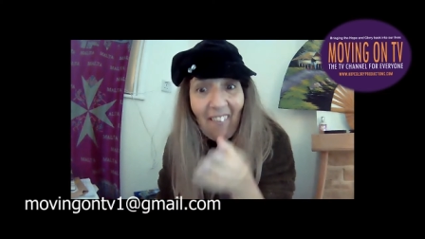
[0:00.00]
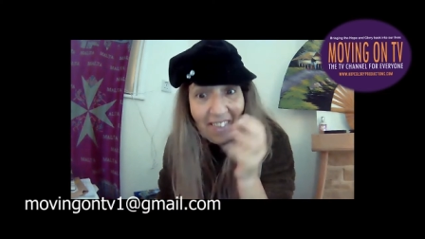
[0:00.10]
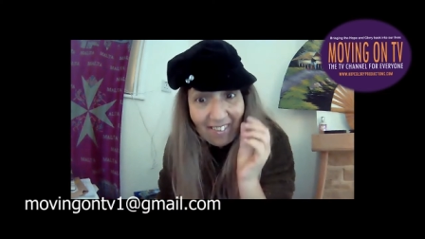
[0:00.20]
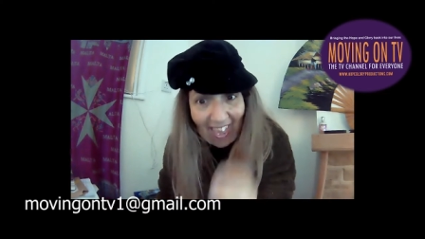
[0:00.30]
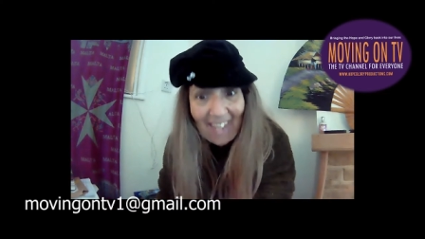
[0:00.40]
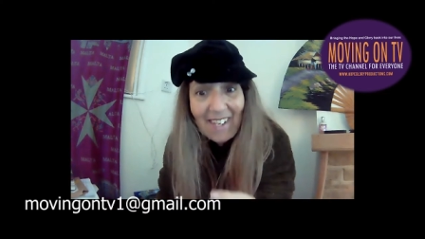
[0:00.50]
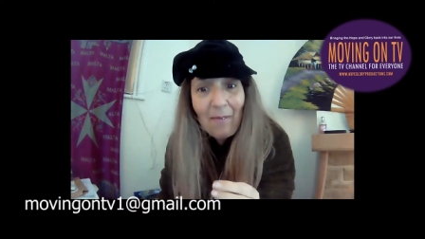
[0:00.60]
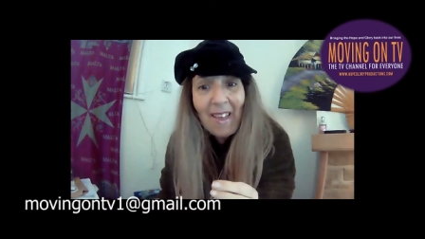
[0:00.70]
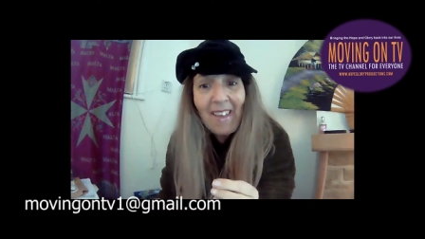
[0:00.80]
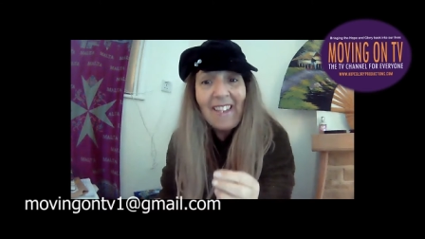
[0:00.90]
Are you
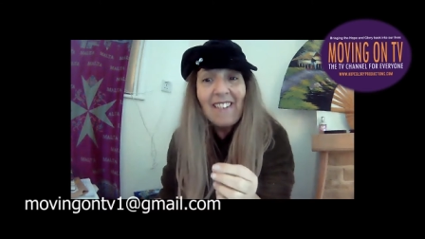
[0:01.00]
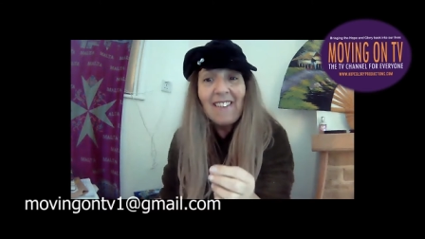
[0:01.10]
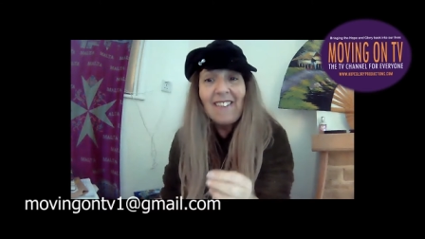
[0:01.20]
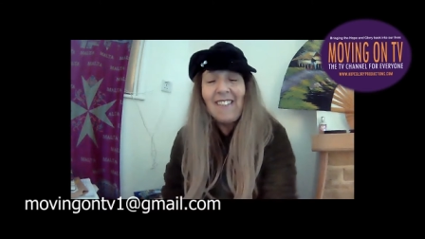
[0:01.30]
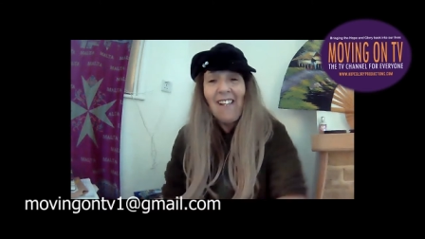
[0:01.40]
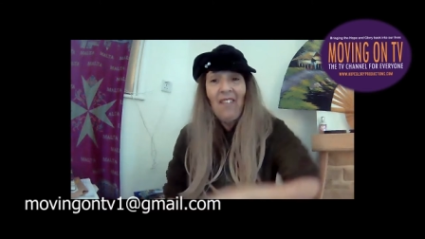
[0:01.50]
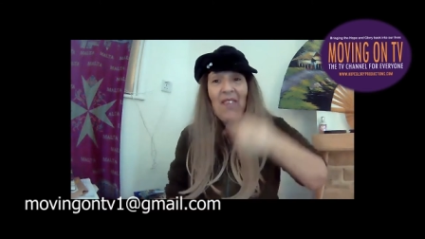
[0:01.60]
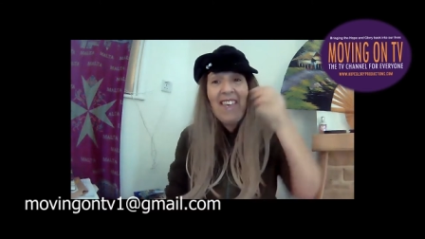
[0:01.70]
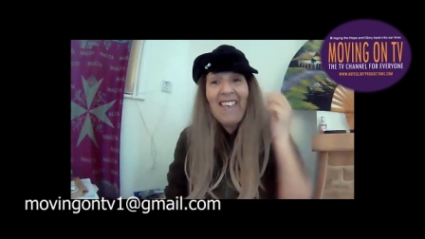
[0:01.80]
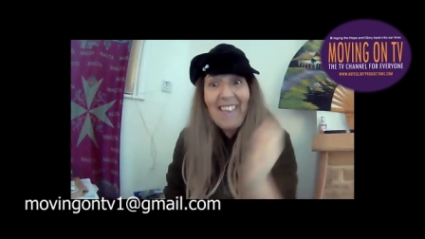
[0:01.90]
getting me here?
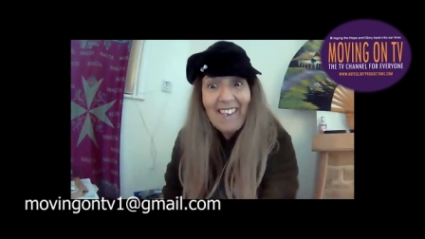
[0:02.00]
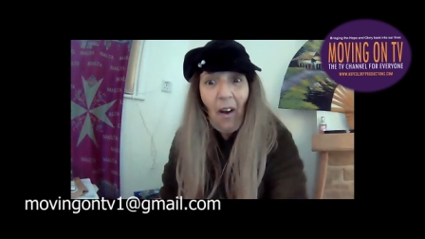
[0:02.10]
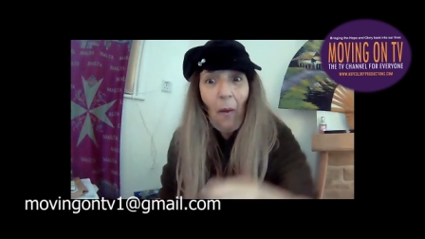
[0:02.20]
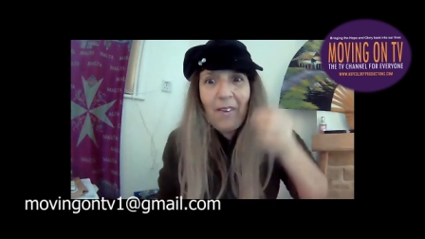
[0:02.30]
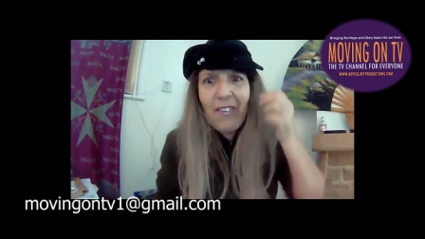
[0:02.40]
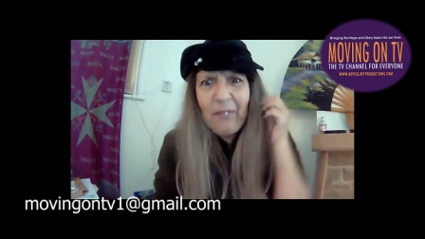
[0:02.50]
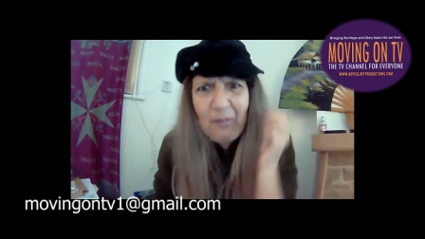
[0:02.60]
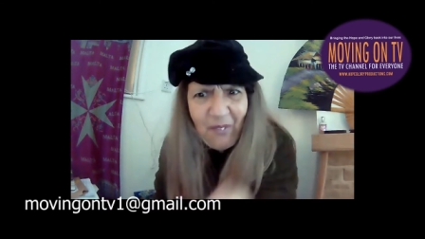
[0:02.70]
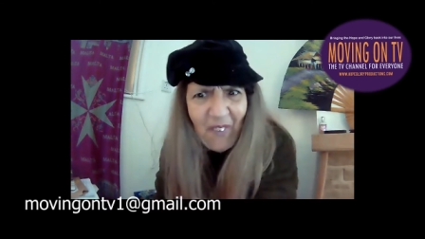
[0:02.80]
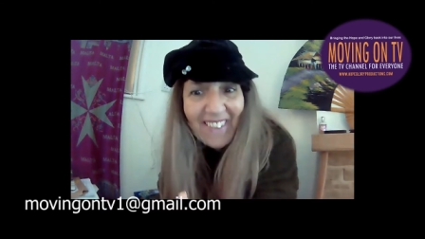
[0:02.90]
The ego is
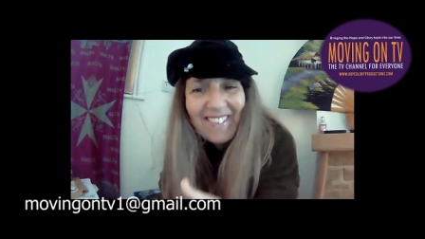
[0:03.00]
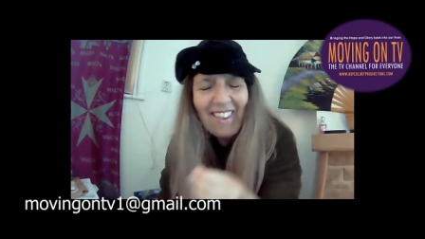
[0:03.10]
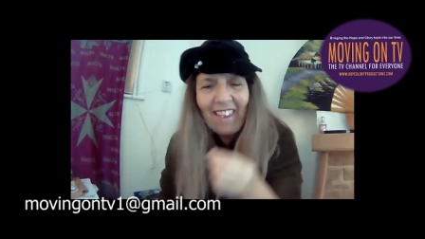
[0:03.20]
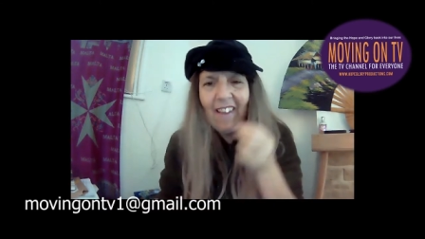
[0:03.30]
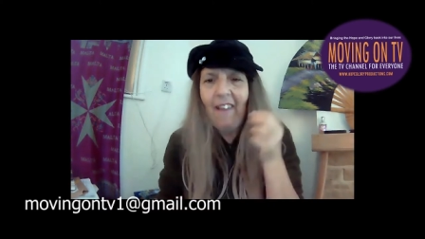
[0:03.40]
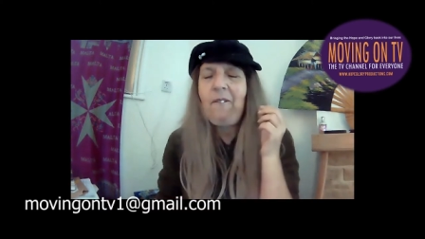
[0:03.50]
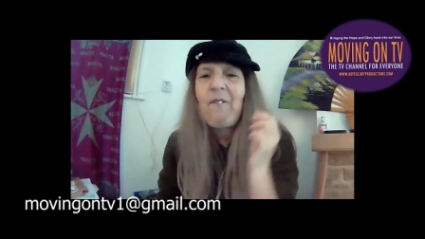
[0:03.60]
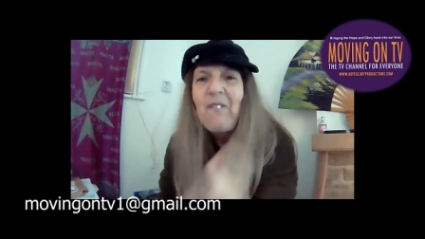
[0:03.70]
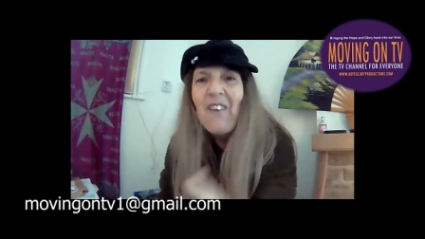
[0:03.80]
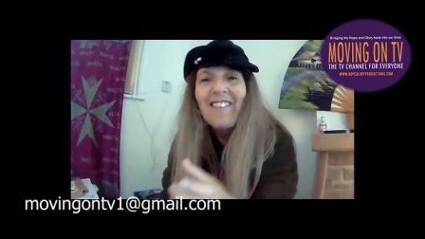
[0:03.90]
fighting and
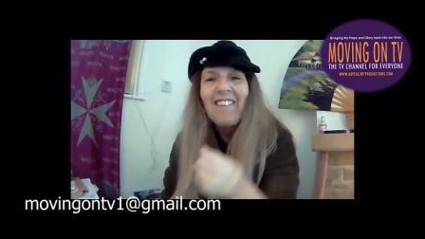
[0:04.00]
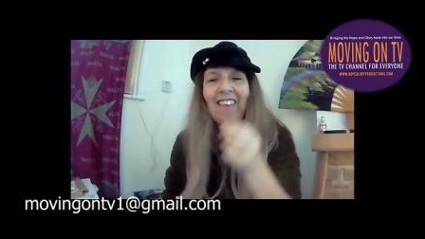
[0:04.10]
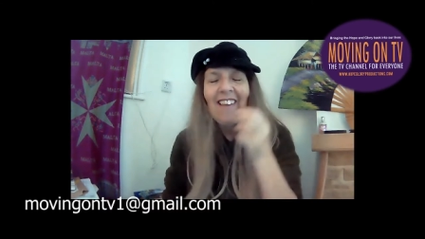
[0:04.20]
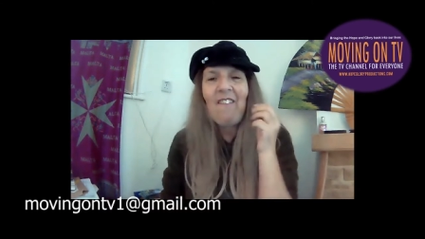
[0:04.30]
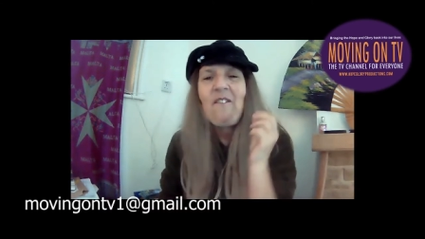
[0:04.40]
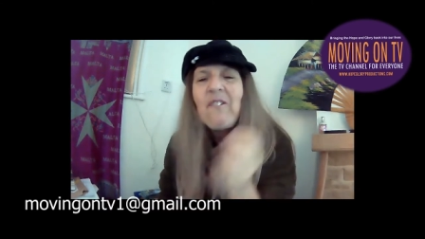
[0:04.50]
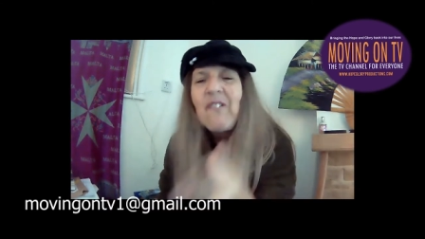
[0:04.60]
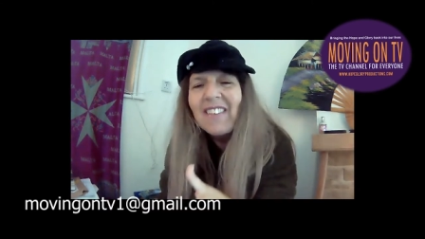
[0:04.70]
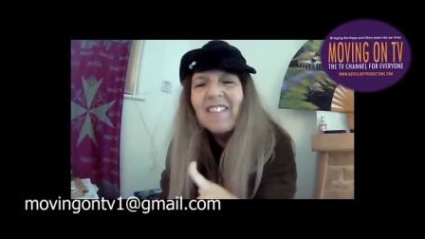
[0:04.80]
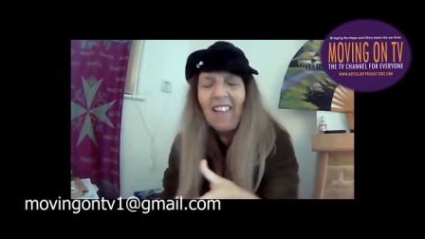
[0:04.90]
fighting and
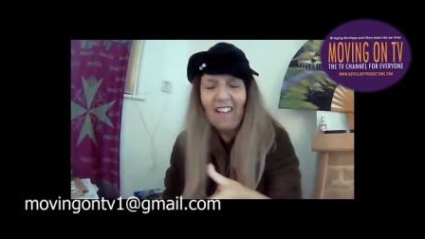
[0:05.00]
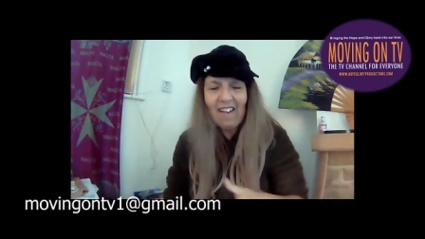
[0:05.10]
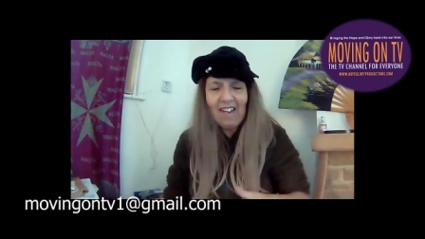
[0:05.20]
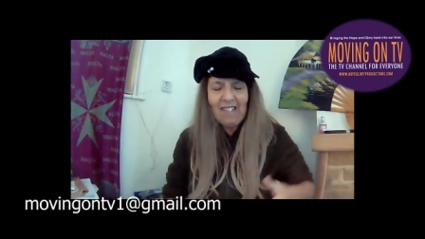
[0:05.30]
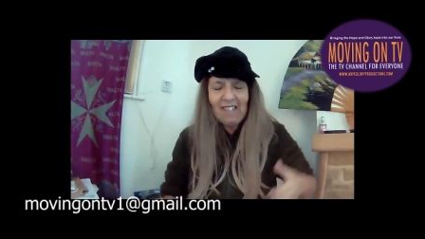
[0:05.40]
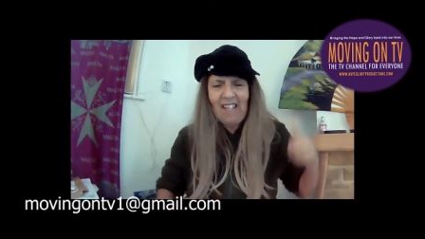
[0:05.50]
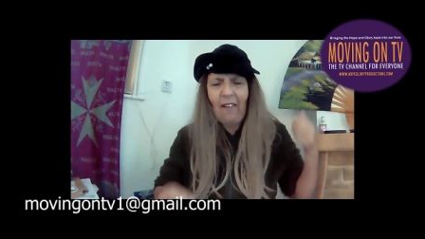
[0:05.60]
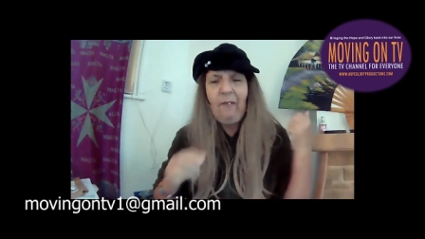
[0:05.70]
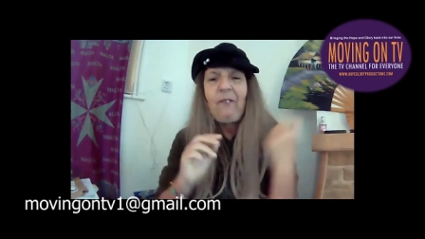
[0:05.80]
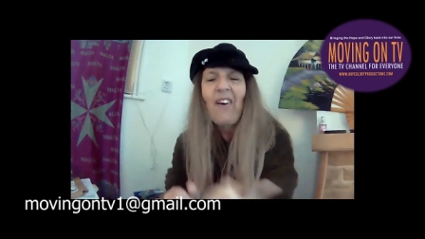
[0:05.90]
fighting
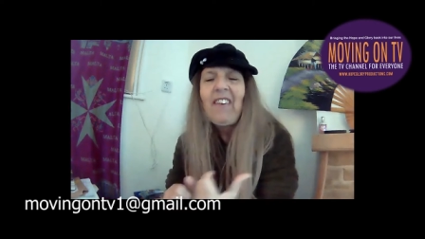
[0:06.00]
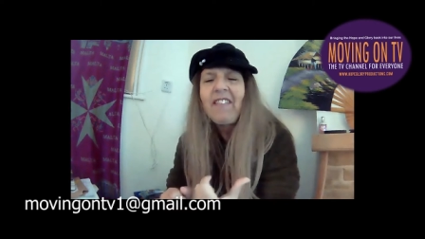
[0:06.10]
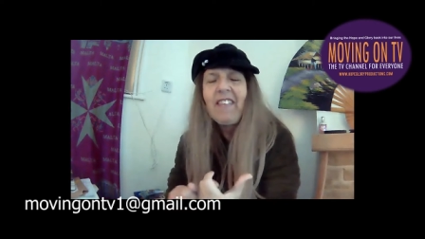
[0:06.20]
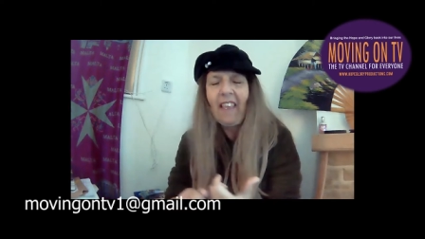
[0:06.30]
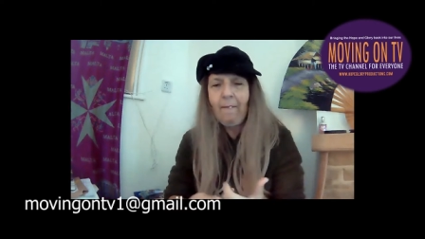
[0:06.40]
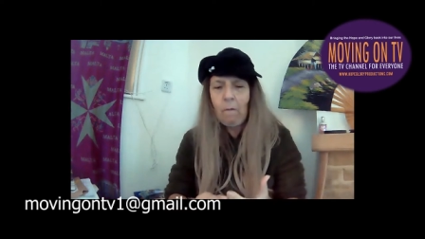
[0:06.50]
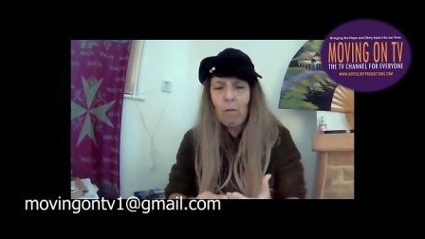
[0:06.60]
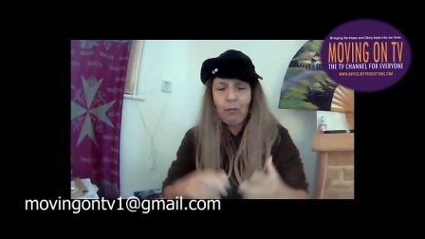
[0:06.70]
and fighting.